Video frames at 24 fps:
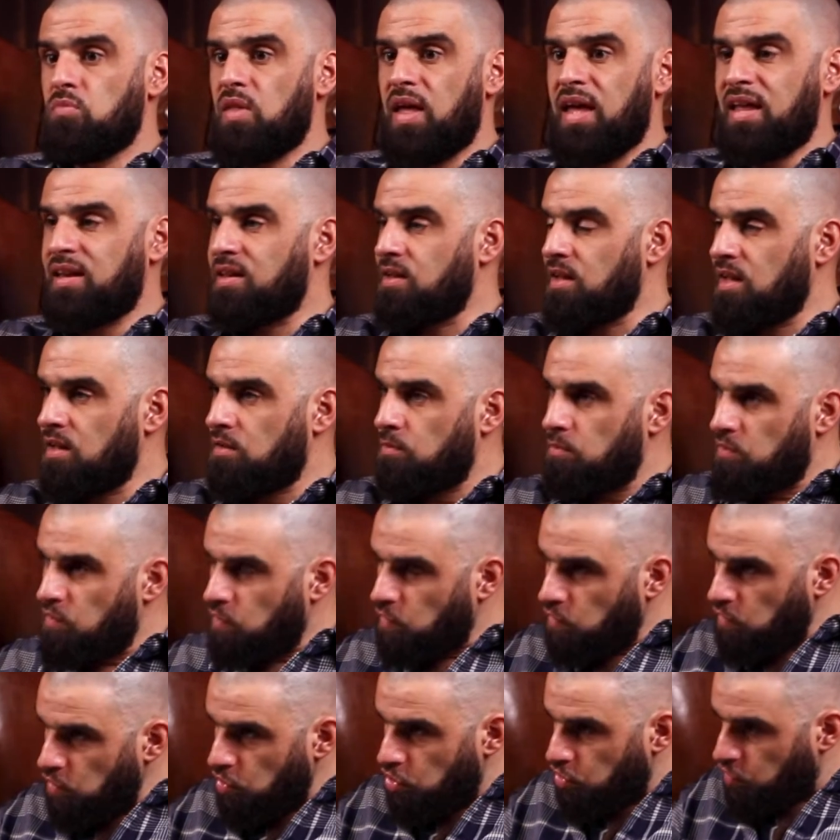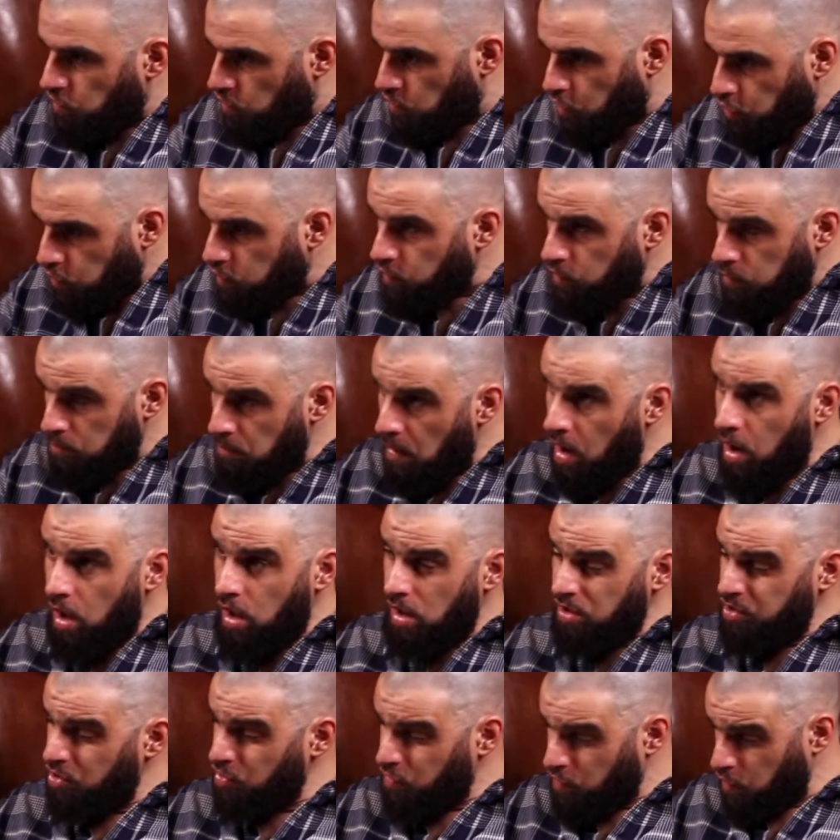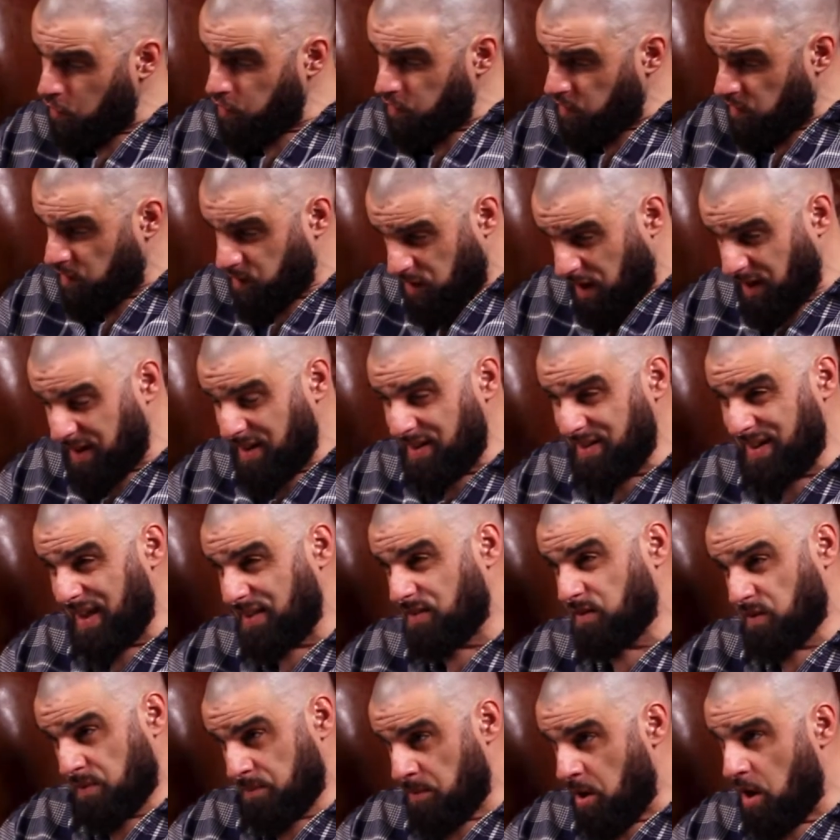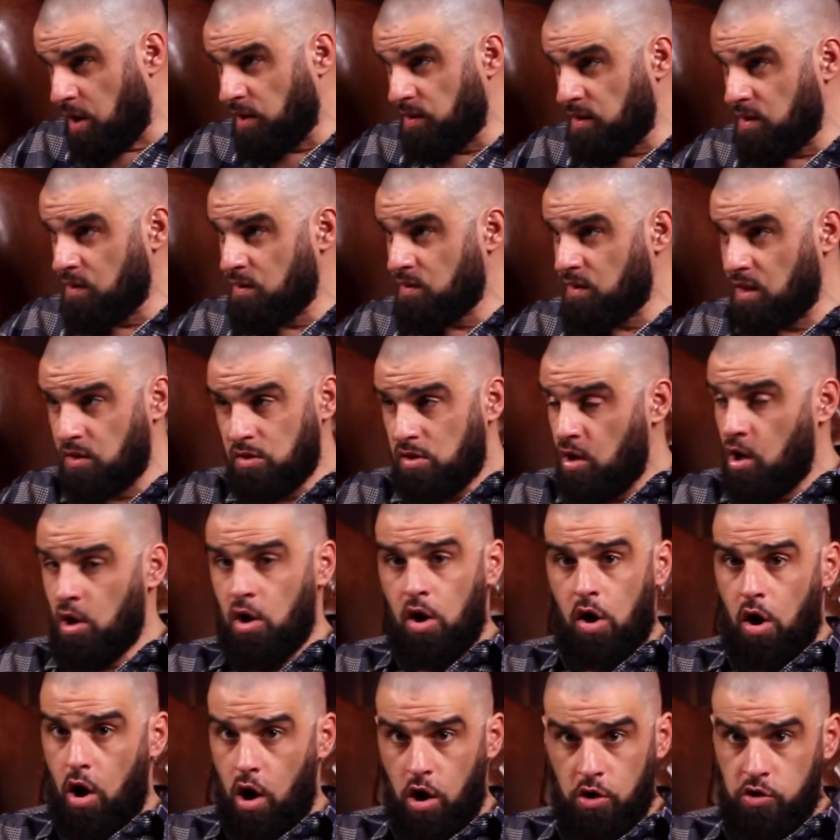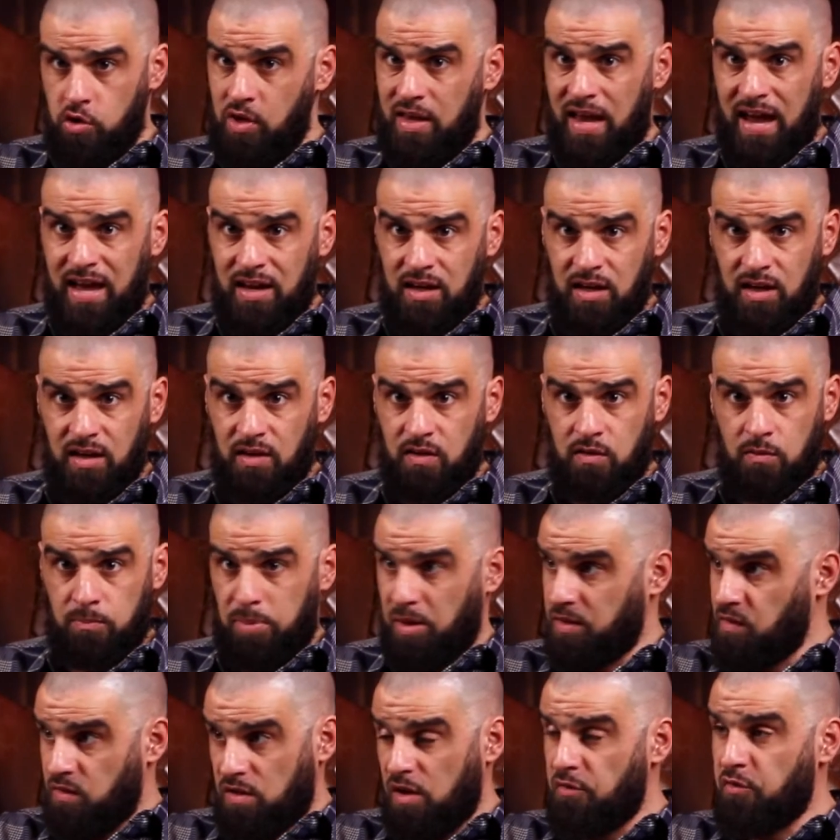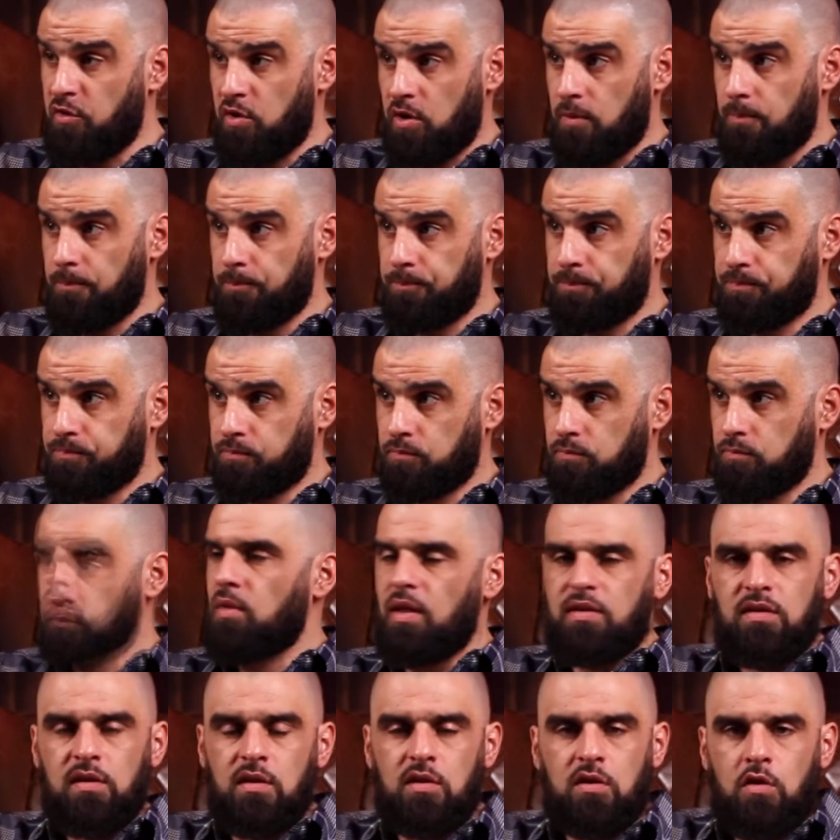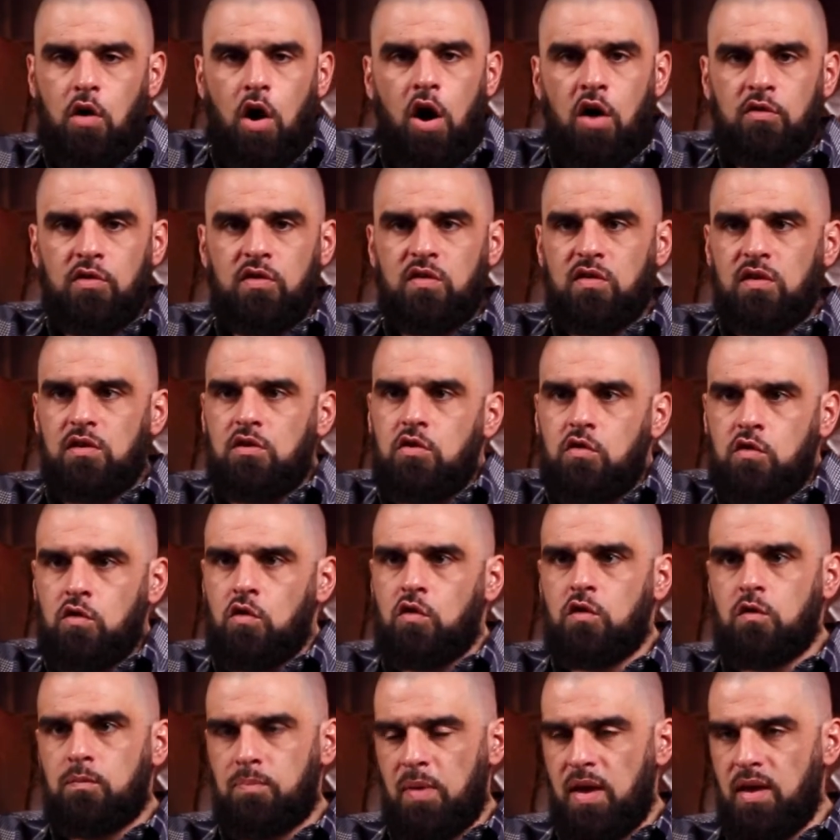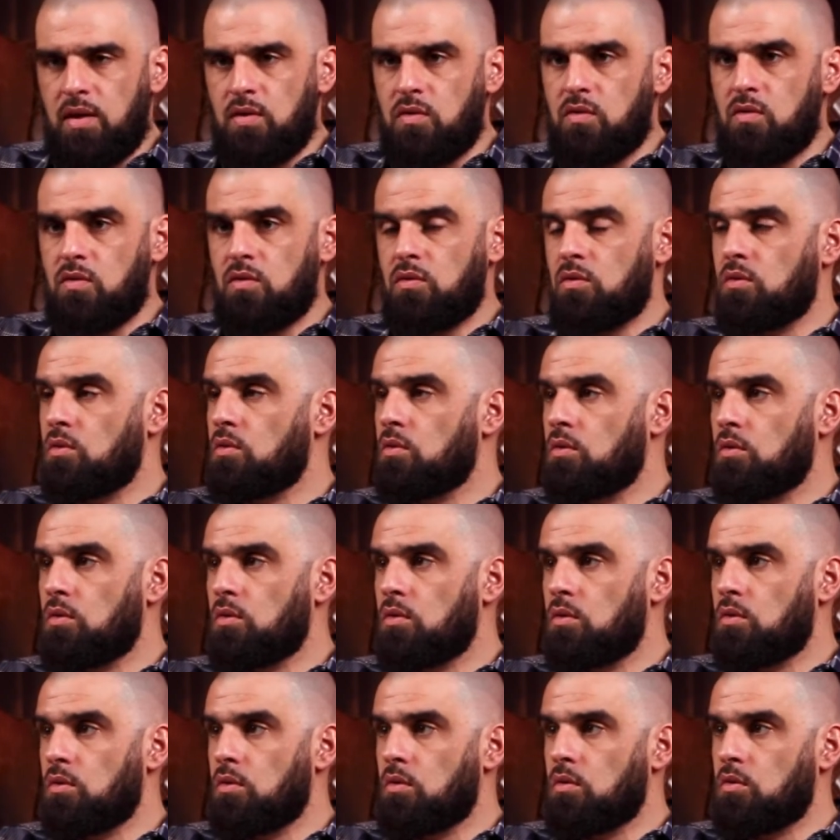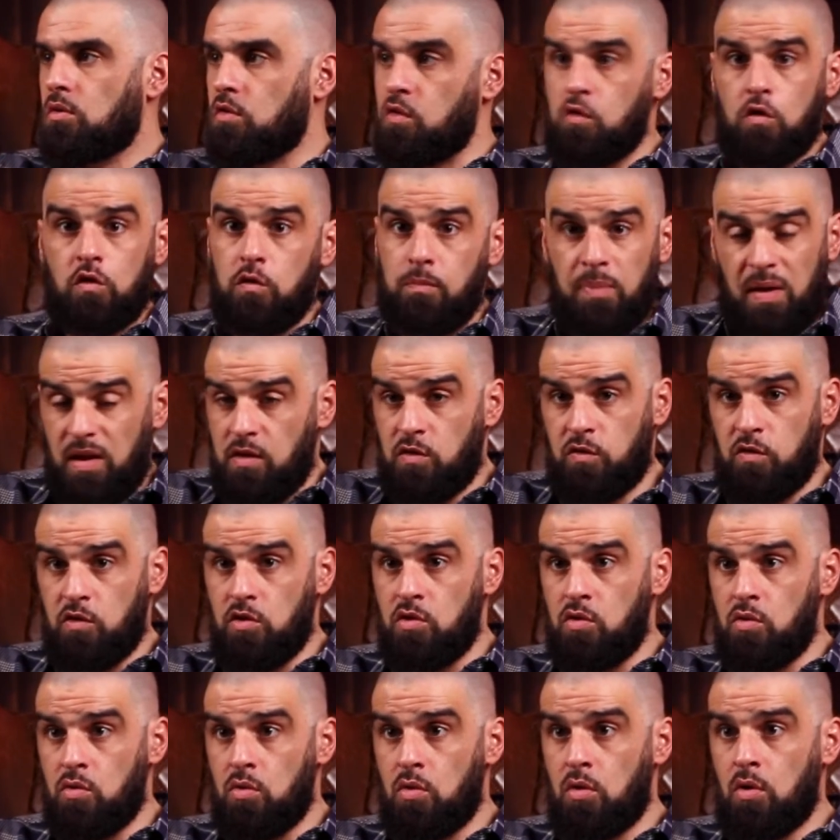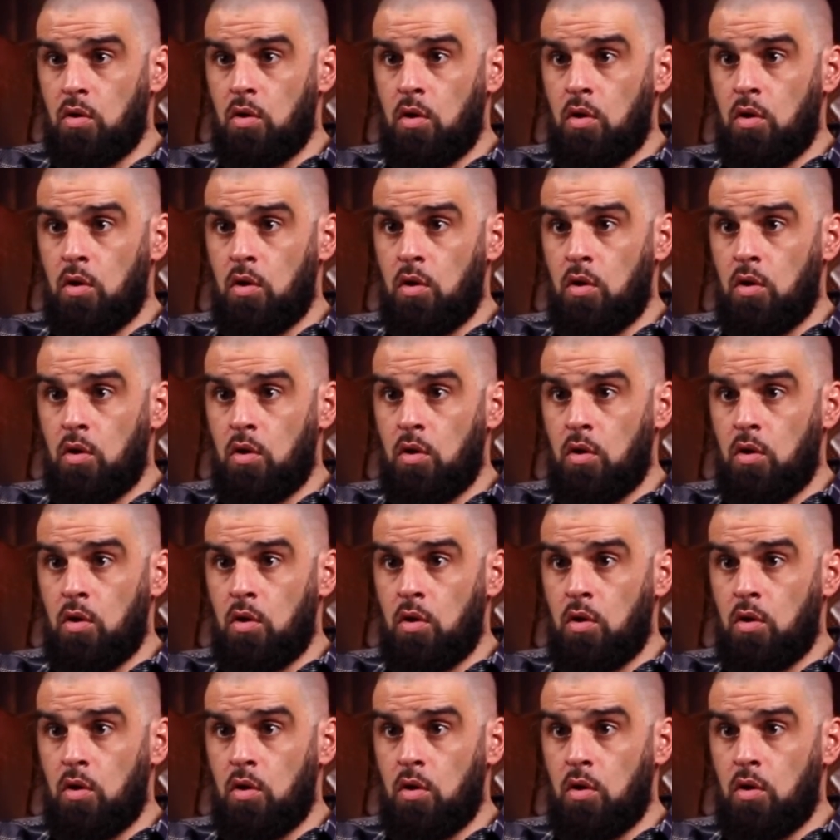And it's, you're so small, you're so stuck in that smallness that all you can is but suffer. That's it. Obviously, there's no space. There's no space for you.